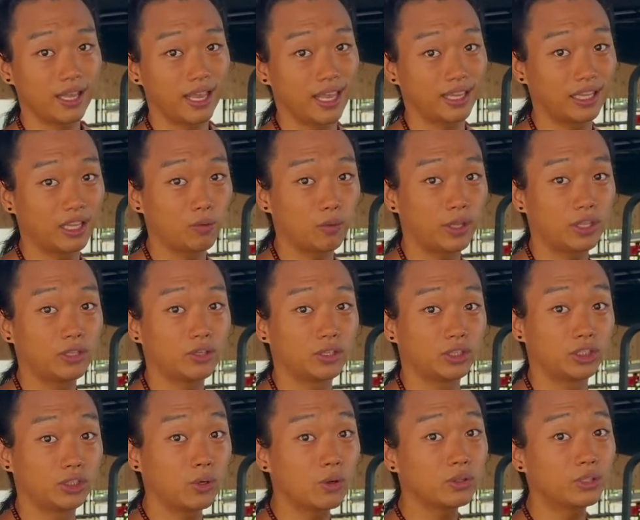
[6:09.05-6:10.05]
And then when your
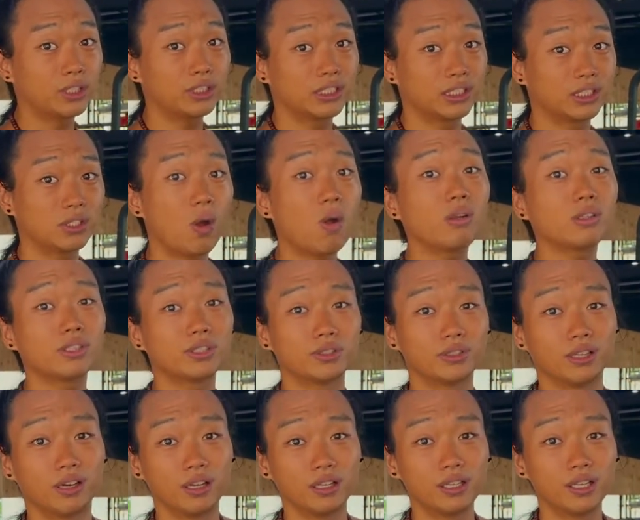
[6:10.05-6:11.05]
shoulders is also
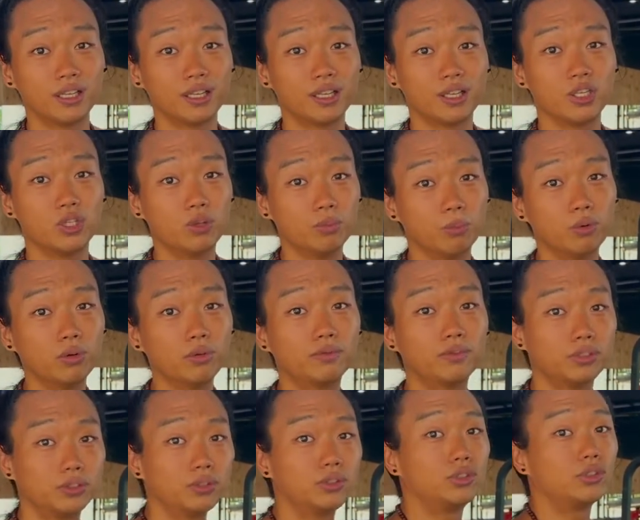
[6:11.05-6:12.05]
done, you move
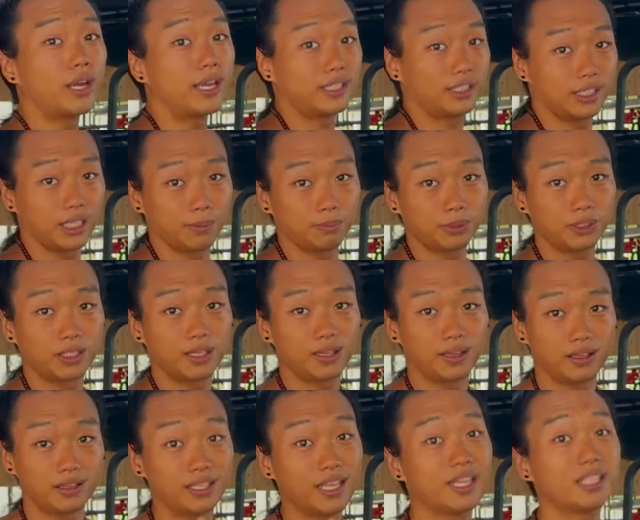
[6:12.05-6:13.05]
to triceps.
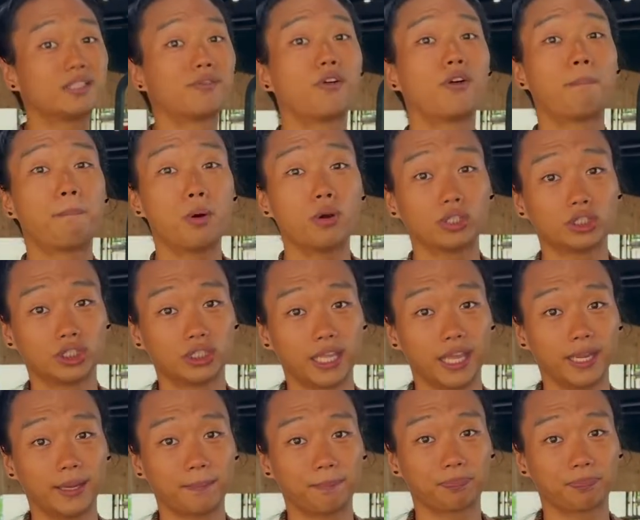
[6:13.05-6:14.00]
That is for push day.